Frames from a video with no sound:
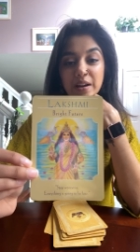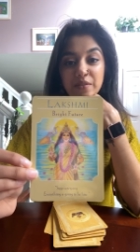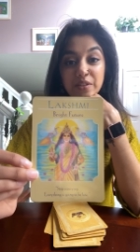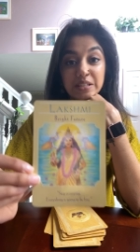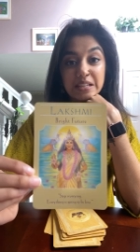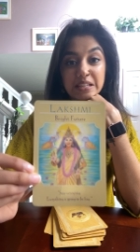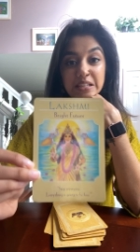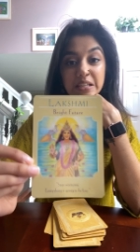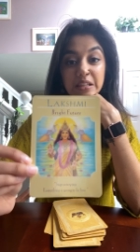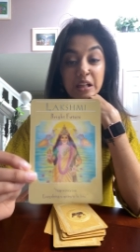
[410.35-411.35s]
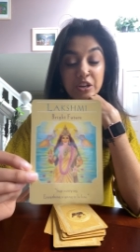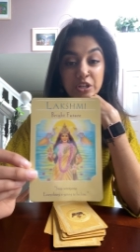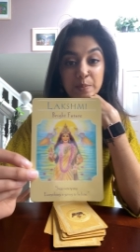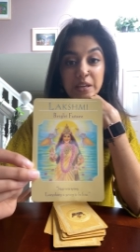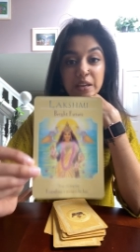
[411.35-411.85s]
of the deity,
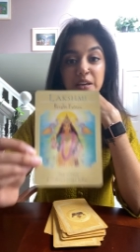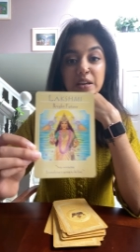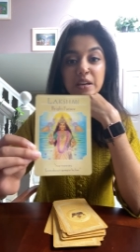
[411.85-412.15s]
Lakshmi,